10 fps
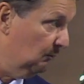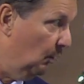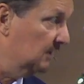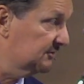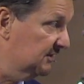It
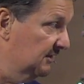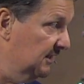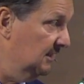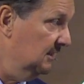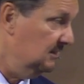
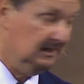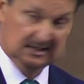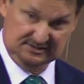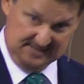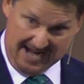
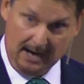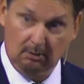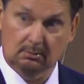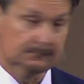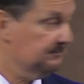is
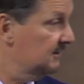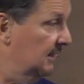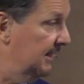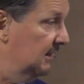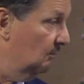now,
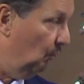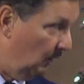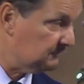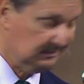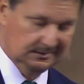and it
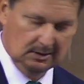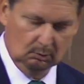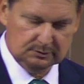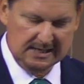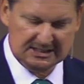was in the
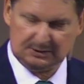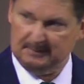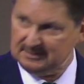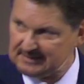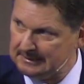Old
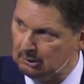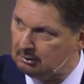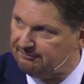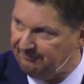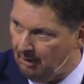Testament as they
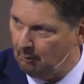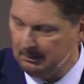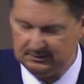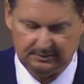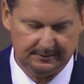looked
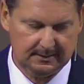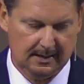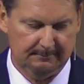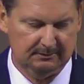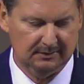forward to the
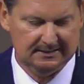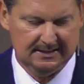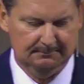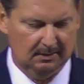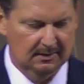coming
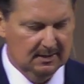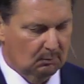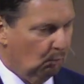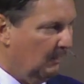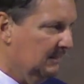Redeemer.
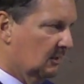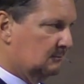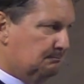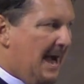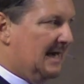We
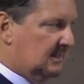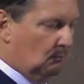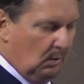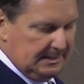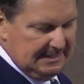look back
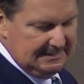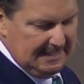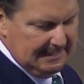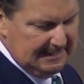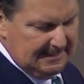at what he
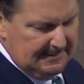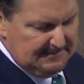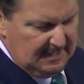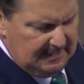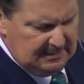did.
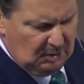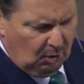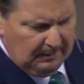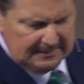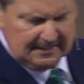You
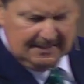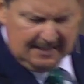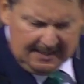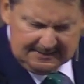know, their